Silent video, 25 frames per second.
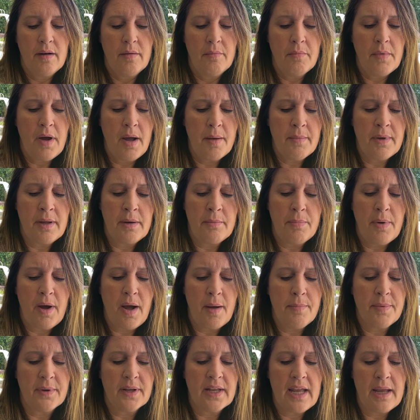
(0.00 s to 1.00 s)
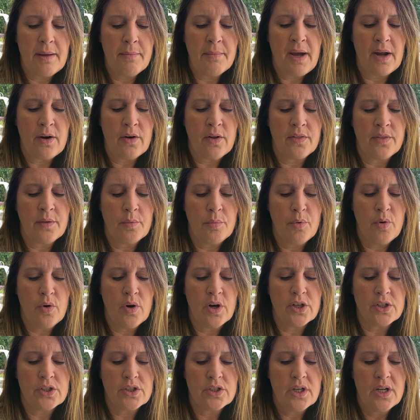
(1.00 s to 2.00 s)
Mama and Papa came out on the
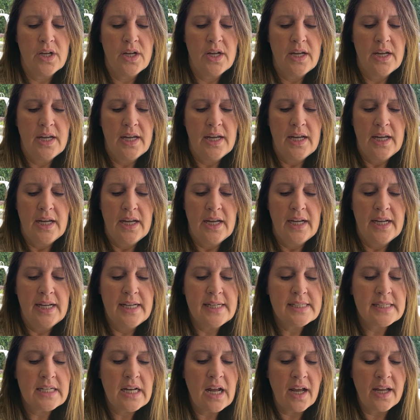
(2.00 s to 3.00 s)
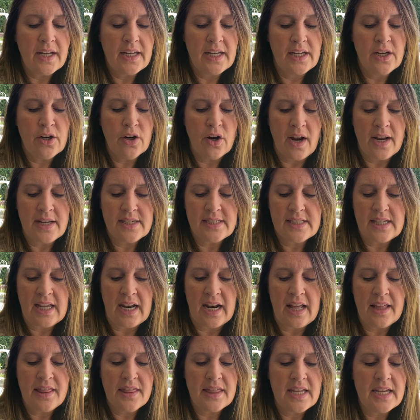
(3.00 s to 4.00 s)
porch. He's not here, I
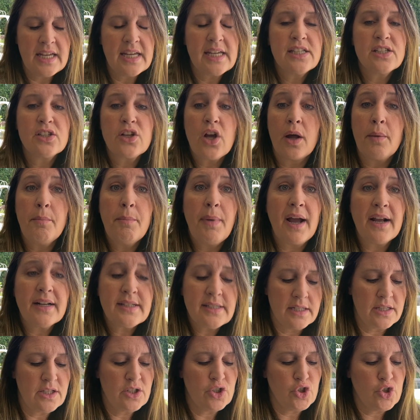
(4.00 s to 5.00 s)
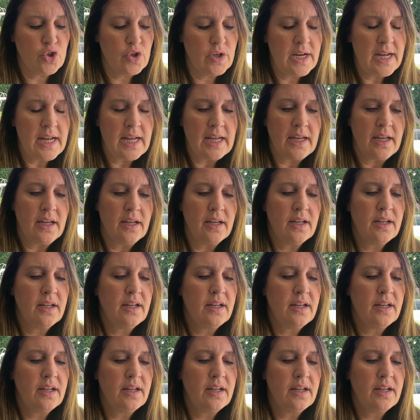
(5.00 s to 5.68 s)
said. I think he's gone back to the tree.